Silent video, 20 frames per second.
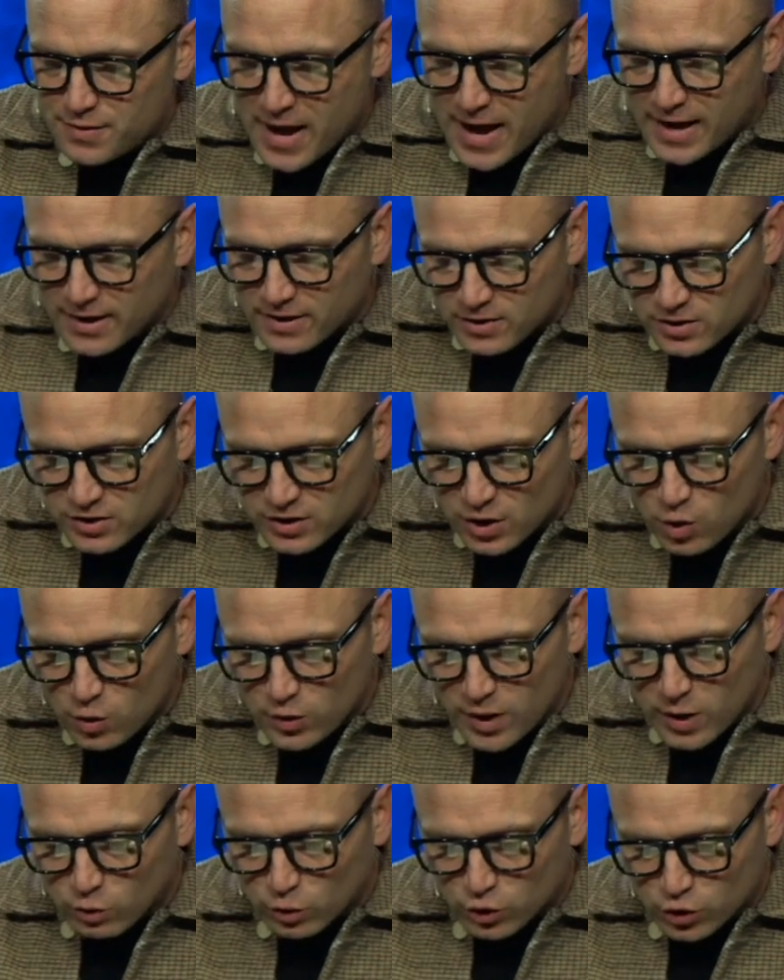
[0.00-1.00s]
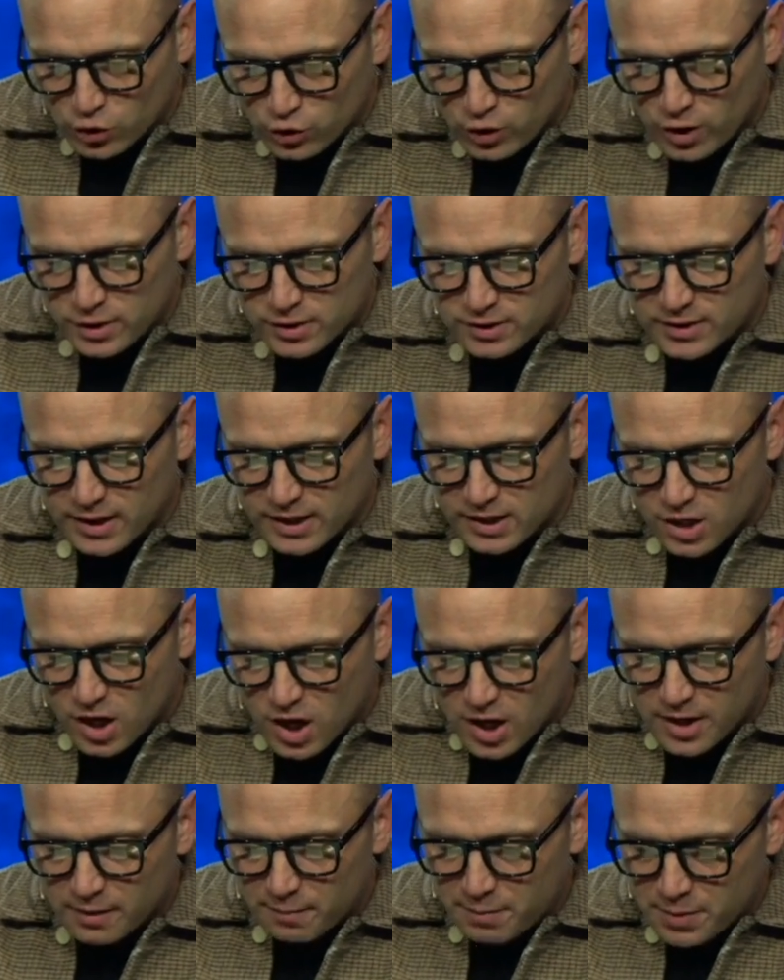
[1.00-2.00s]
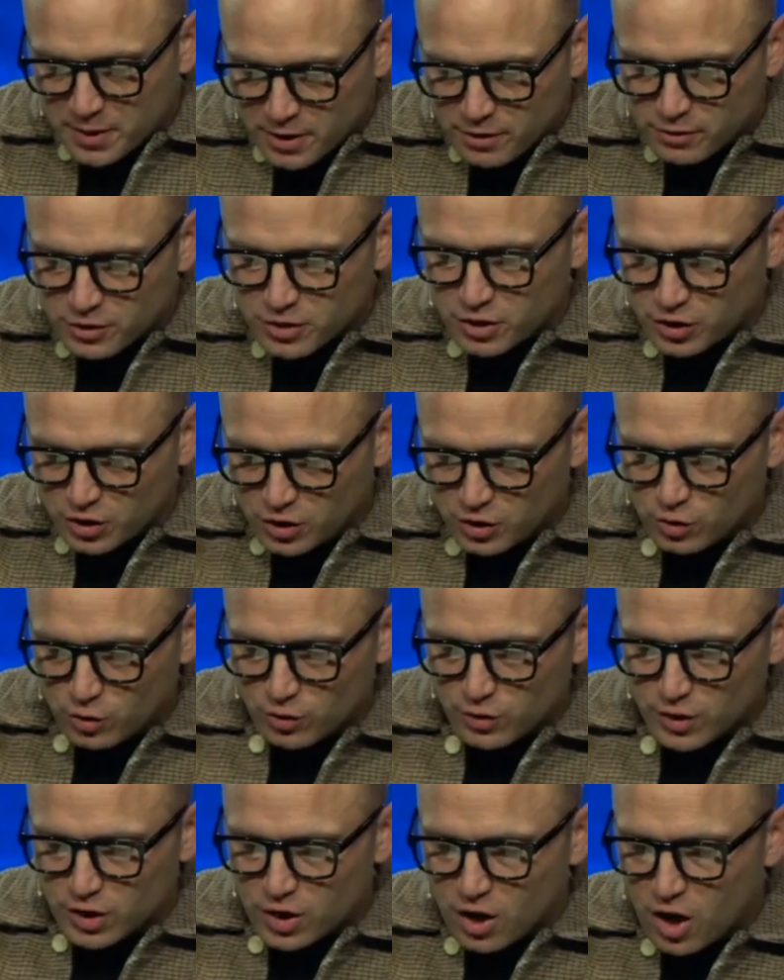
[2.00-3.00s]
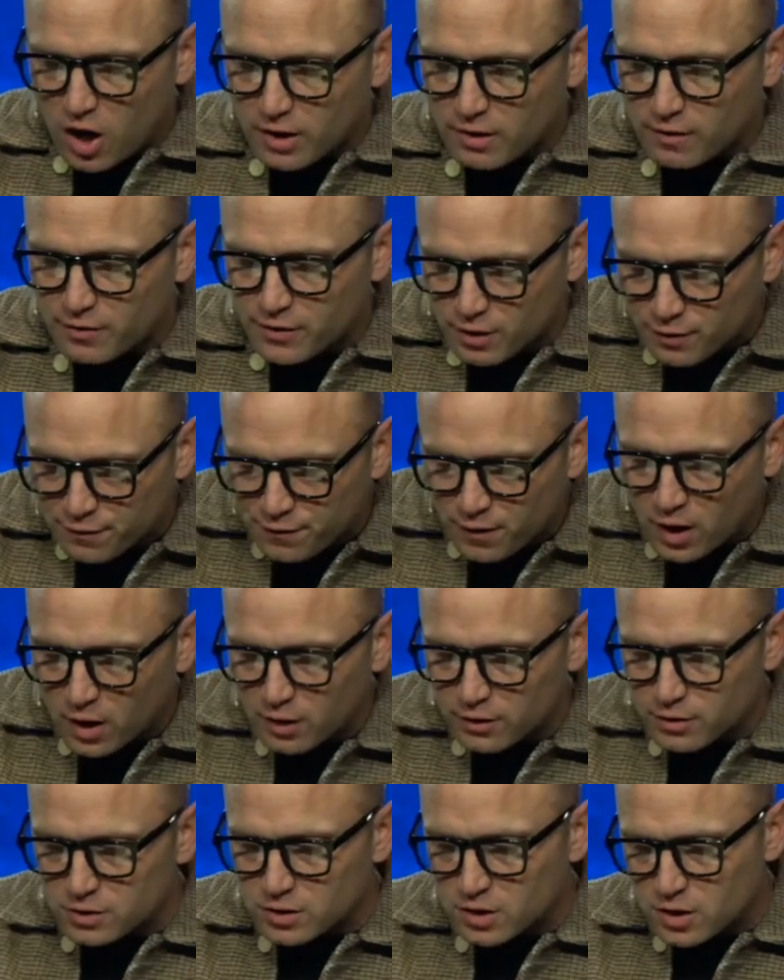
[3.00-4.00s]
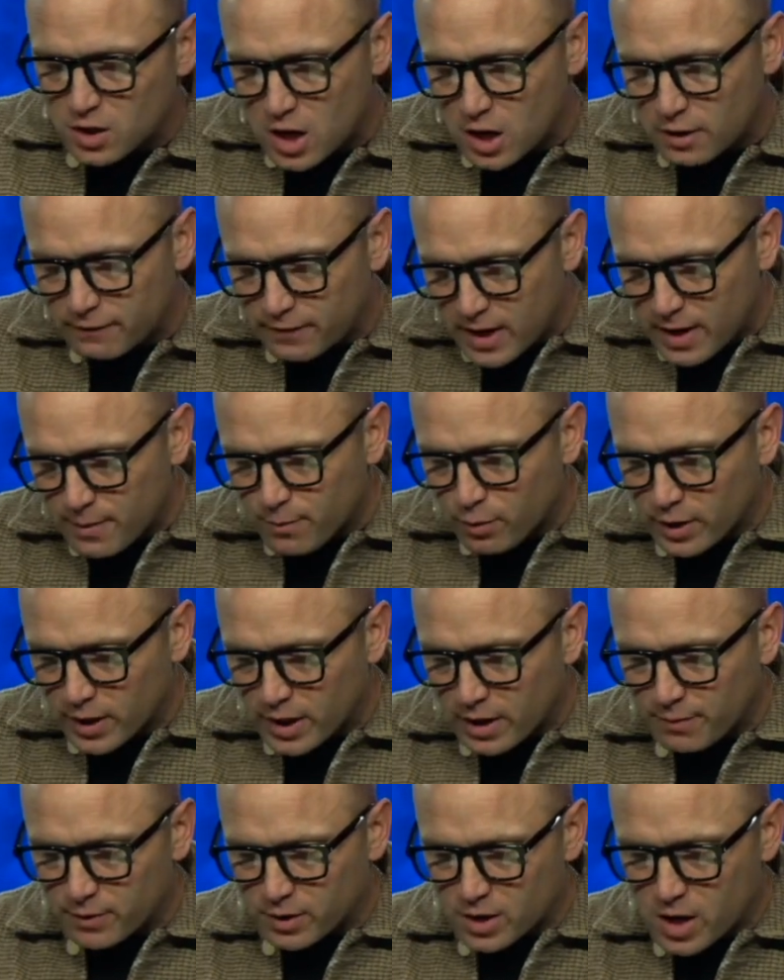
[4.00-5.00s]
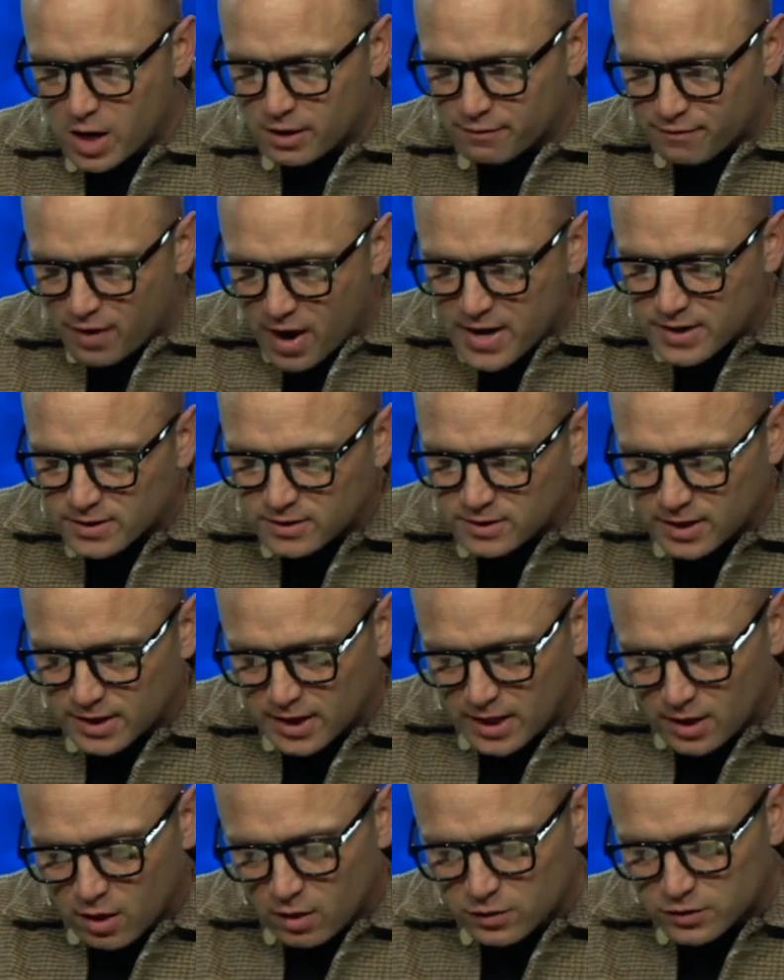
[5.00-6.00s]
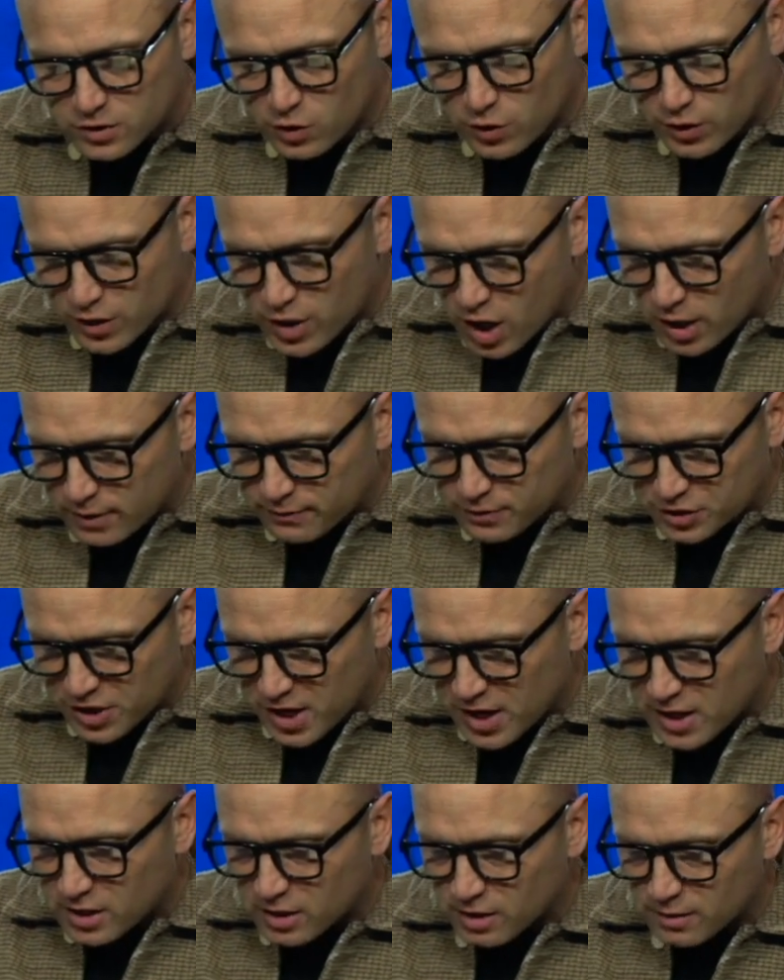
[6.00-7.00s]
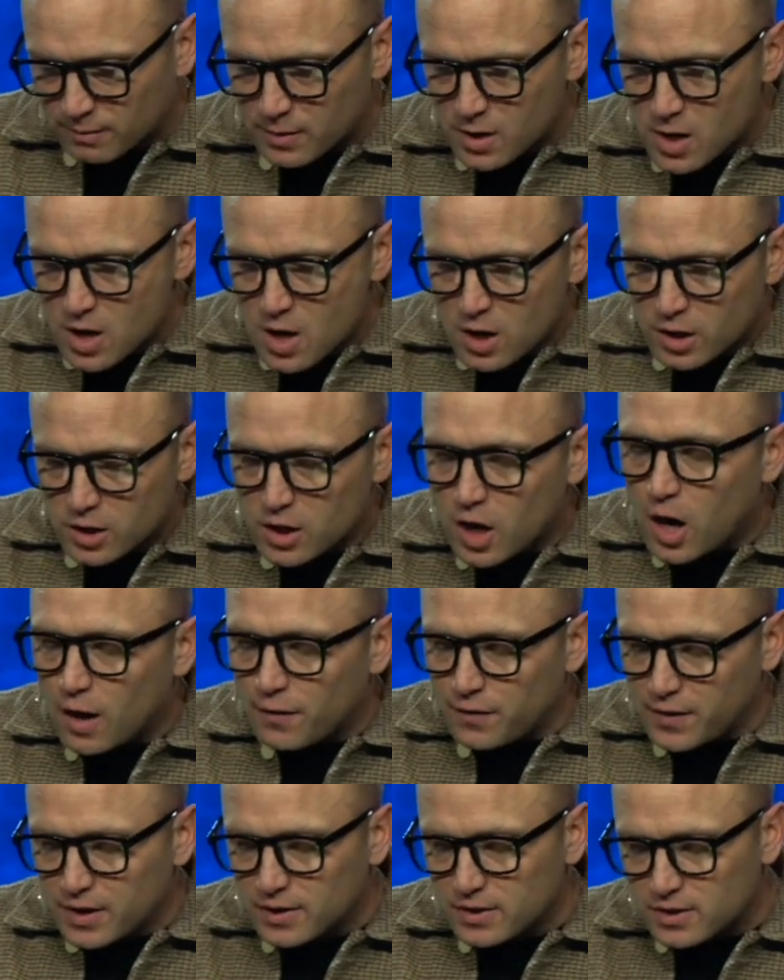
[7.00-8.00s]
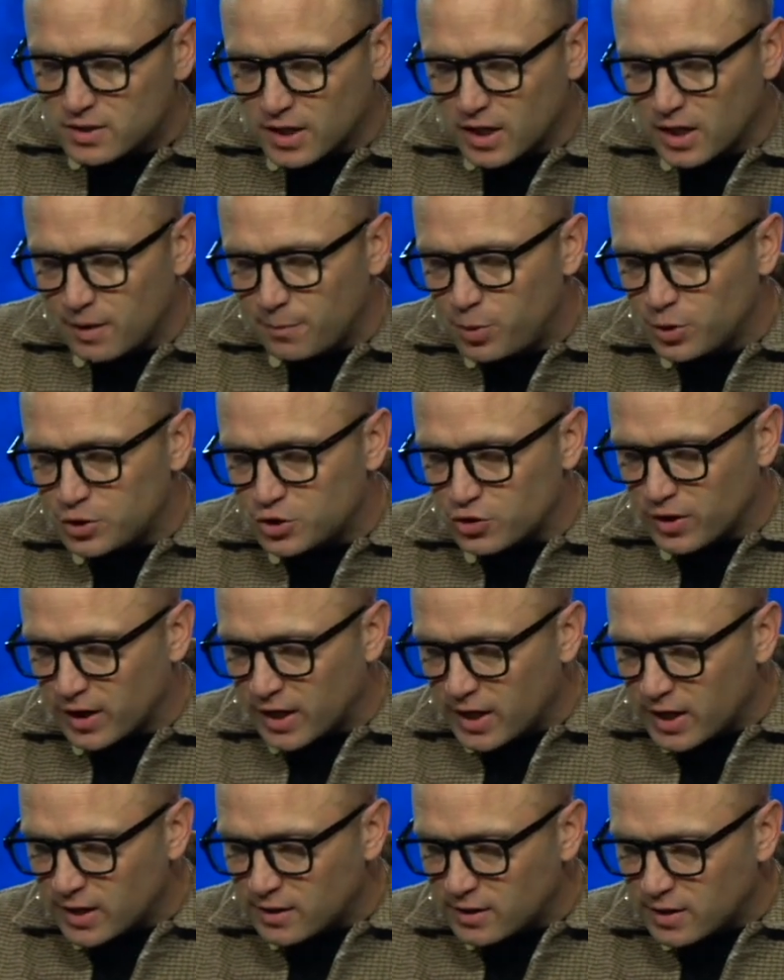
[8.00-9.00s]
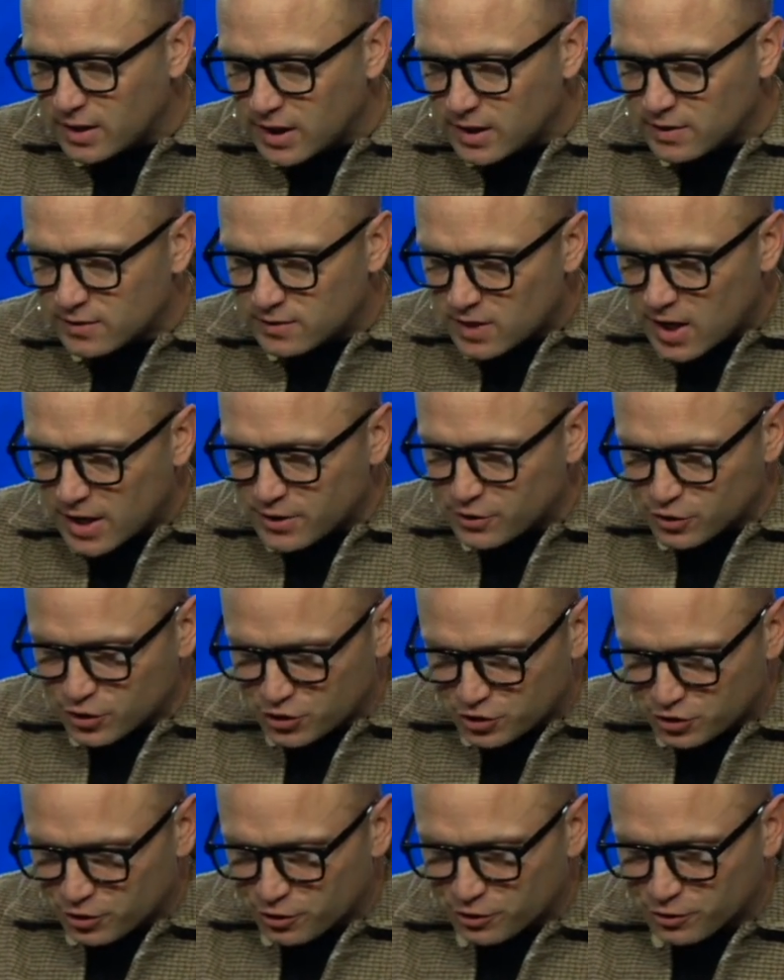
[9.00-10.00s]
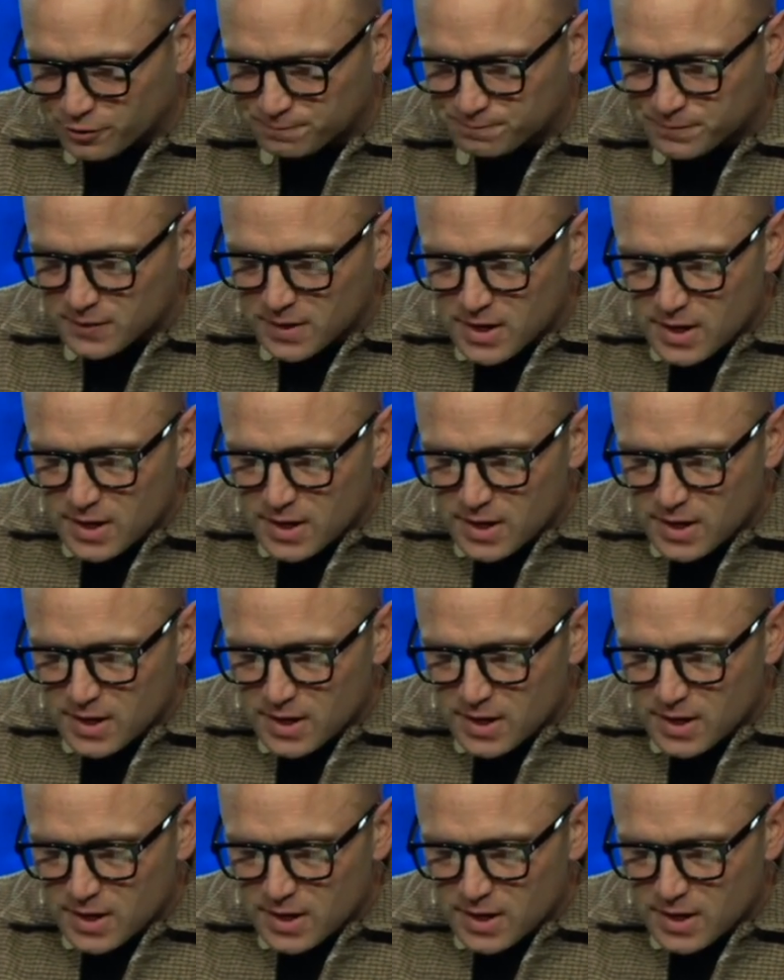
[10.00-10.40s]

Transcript: That is so they will trust that God appeared to you, the God of their fathers, the God of Abraham, the God of Isaac, and also the God of Jacob. God then said, put your hand inside your shirt.